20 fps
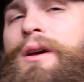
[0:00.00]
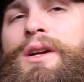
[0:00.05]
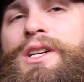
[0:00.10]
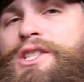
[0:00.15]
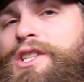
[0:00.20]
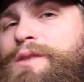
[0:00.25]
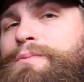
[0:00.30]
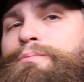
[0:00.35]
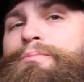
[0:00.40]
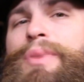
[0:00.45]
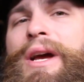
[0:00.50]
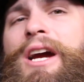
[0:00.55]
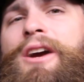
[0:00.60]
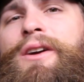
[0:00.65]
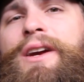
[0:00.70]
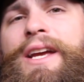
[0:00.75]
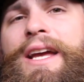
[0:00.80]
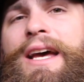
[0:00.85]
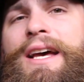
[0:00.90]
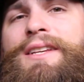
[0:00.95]
Just
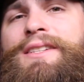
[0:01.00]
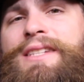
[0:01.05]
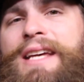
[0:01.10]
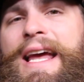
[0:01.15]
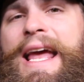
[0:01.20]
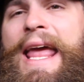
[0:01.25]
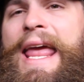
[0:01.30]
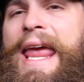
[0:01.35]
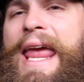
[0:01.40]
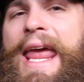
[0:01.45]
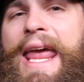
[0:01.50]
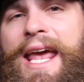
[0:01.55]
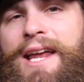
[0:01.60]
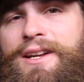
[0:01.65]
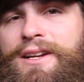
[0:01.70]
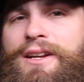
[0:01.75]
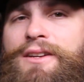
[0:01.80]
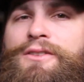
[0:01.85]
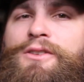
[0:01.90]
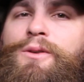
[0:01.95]
Berryessa
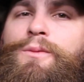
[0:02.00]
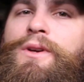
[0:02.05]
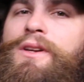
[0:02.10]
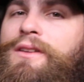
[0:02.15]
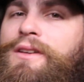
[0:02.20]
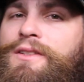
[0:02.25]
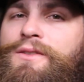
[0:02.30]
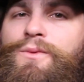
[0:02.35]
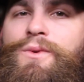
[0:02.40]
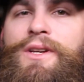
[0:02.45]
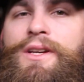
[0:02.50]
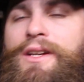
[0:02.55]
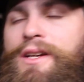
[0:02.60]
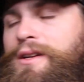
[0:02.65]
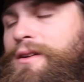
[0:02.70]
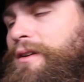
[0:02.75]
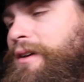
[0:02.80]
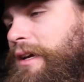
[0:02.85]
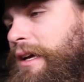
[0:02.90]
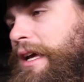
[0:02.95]
handed it to me this
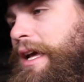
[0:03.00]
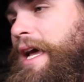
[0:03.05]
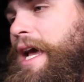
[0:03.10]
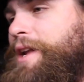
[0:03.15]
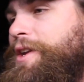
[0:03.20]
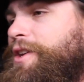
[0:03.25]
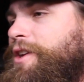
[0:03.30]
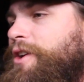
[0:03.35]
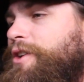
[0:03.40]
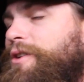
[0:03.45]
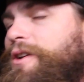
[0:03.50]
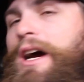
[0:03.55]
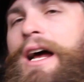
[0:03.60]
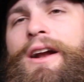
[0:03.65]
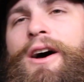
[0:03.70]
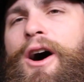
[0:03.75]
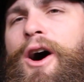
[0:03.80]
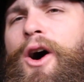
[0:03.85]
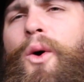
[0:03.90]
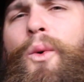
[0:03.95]
weekend. And you got
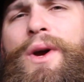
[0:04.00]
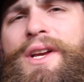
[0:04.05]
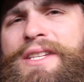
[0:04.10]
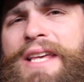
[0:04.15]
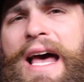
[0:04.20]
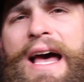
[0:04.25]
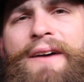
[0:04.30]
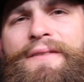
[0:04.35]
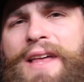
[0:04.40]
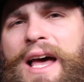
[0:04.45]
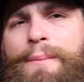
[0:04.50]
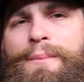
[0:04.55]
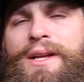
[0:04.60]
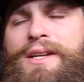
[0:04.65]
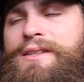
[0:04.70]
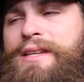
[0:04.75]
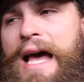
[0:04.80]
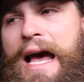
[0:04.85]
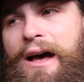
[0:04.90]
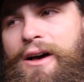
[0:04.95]
to always have that
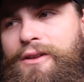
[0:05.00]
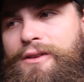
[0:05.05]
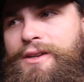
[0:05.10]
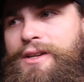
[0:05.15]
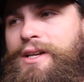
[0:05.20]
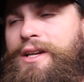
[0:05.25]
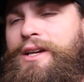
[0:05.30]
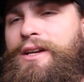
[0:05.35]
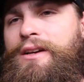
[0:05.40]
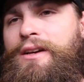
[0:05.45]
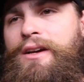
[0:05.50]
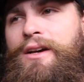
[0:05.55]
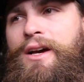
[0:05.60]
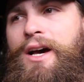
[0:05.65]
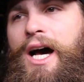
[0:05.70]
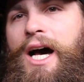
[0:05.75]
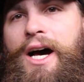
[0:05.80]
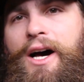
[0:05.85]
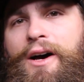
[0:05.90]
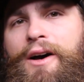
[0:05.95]
mentality
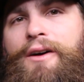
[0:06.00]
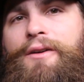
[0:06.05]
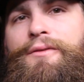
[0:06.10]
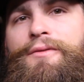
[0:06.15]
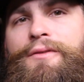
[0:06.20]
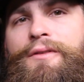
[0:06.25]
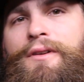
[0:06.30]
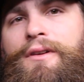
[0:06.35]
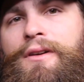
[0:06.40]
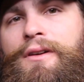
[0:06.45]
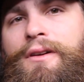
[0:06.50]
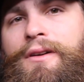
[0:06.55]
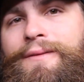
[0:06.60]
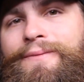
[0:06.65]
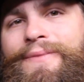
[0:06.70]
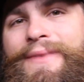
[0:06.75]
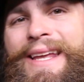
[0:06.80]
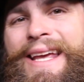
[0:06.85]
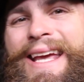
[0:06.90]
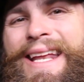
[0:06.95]
of
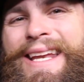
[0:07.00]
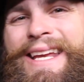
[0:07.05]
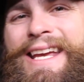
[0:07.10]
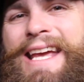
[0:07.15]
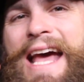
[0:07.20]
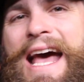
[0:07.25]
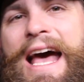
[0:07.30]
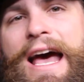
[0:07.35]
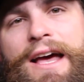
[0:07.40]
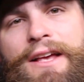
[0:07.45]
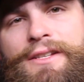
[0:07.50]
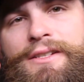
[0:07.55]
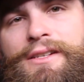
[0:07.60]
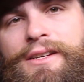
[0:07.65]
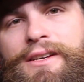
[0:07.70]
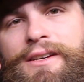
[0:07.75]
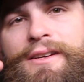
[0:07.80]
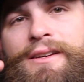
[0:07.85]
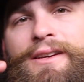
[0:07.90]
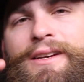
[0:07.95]
any
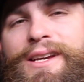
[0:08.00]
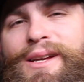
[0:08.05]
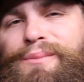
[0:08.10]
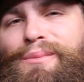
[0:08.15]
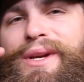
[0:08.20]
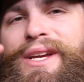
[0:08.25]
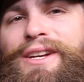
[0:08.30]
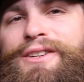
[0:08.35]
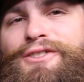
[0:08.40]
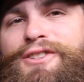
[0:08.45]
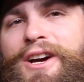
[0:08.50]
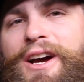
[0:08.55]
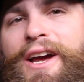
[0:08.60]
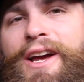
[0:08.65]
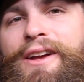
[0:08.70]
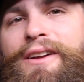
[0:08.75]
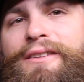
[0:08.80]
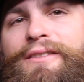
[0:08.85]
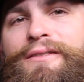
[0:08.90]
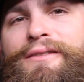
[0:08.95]
cast can be a
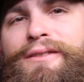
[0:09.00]
giant.